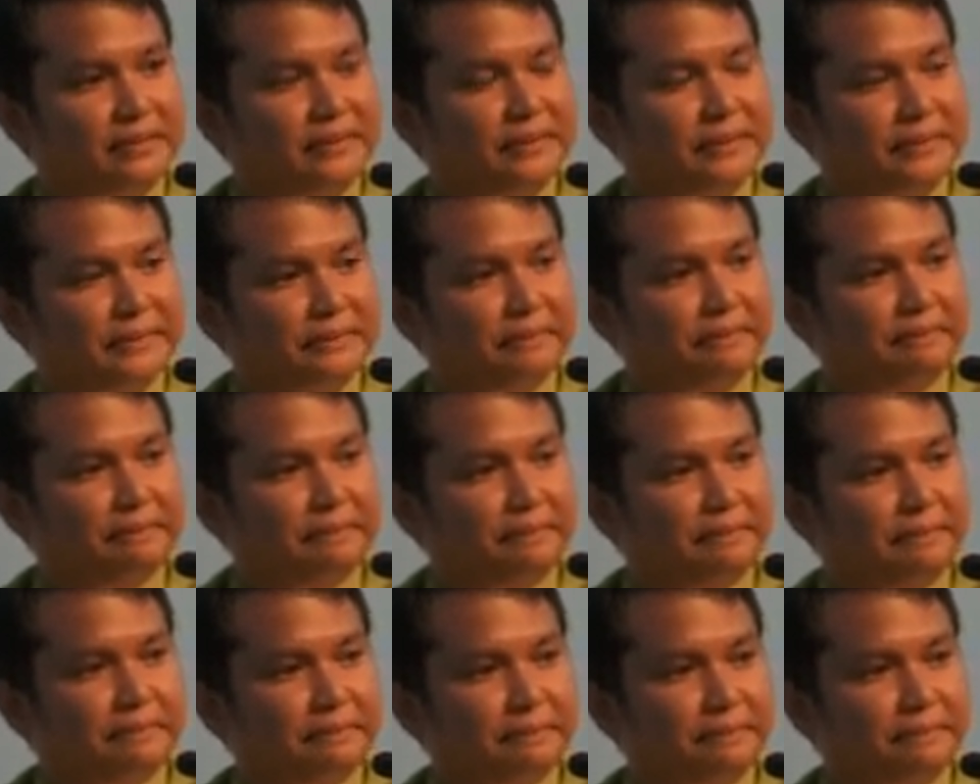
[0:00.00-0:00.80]

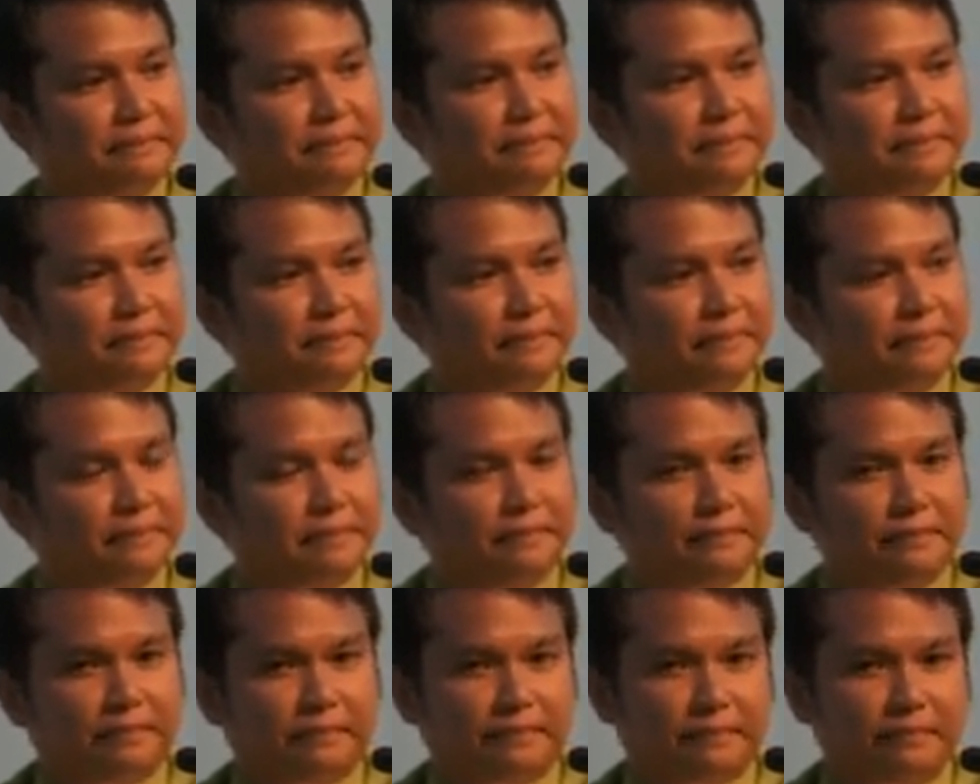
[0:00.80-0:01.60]

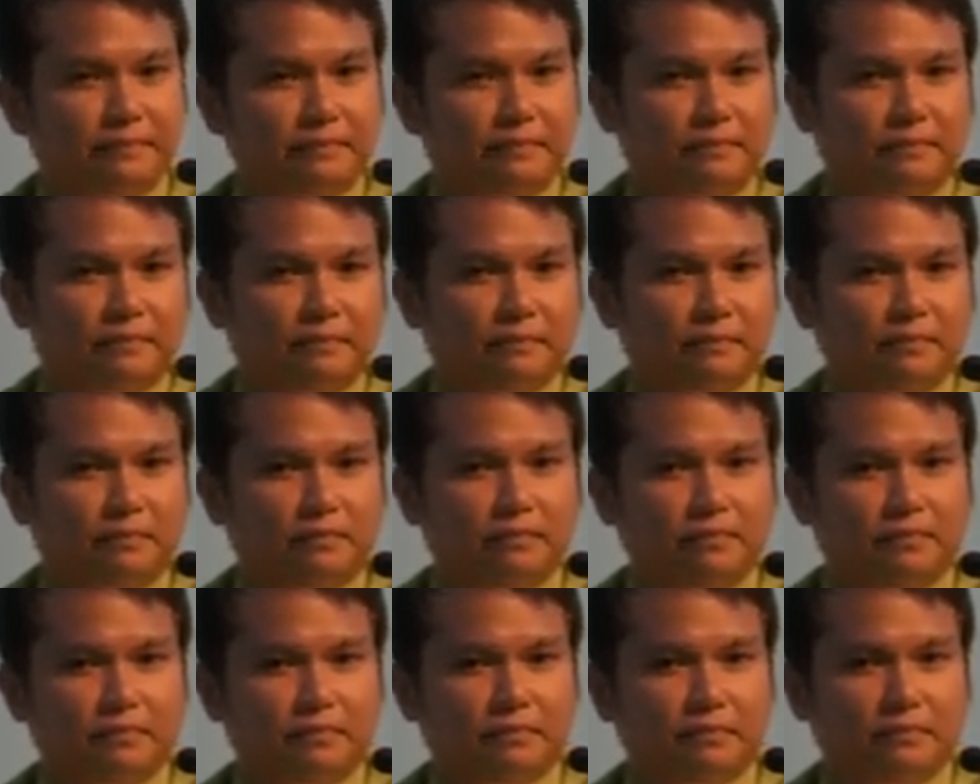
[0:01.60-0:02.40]

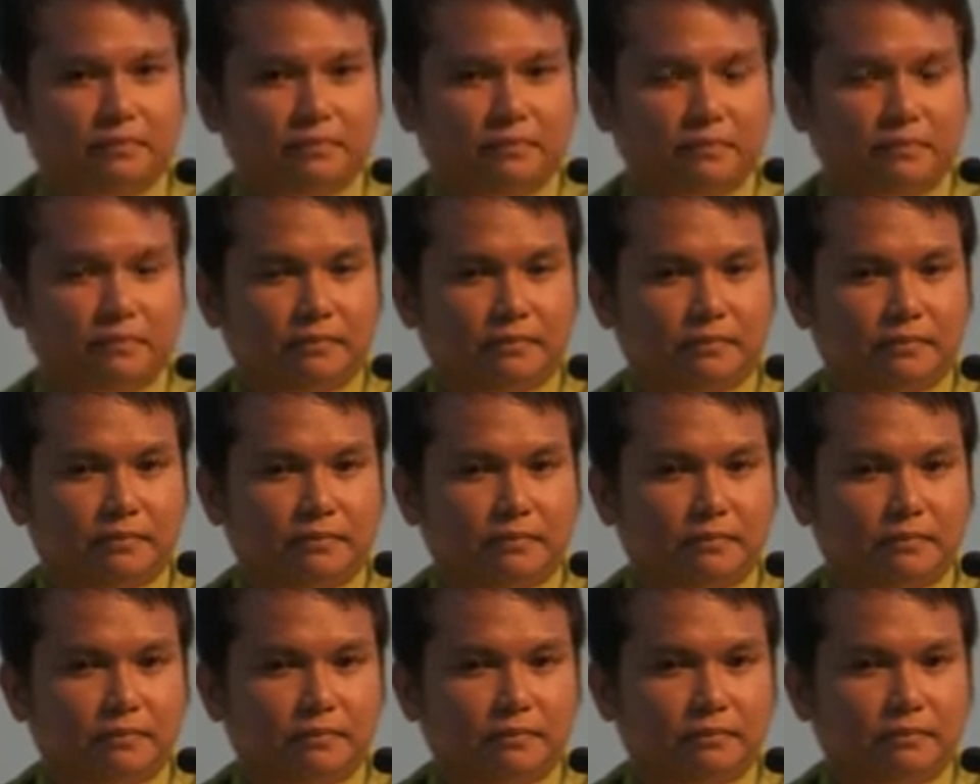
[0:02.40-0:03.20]

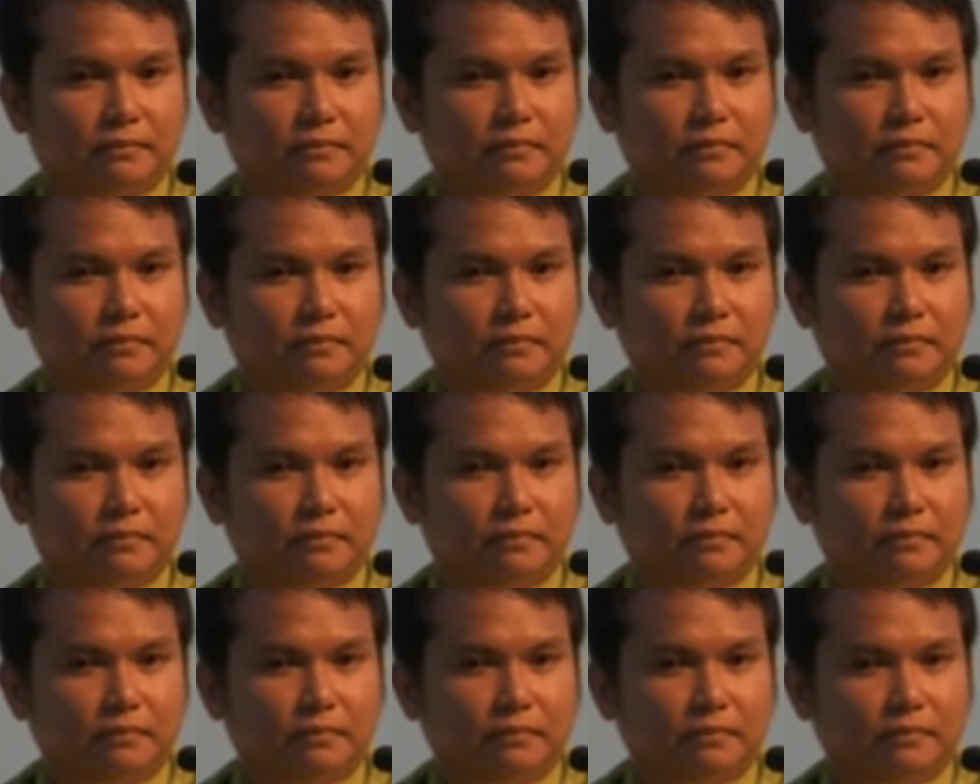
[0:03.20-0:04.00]

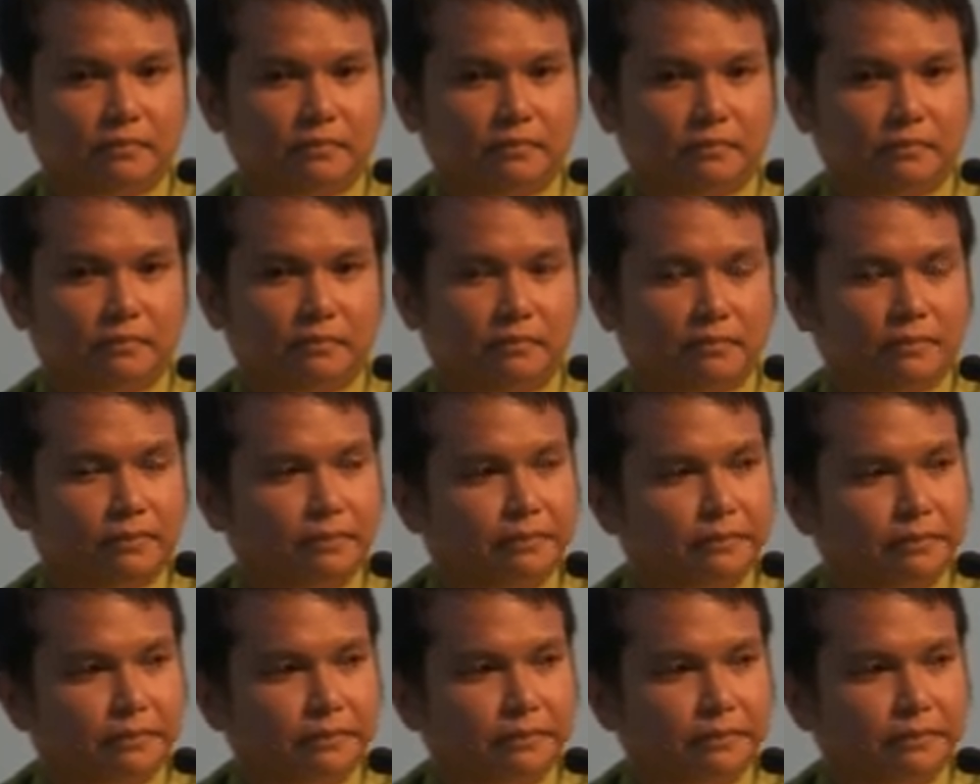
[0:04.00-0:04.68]
Nobody speaks.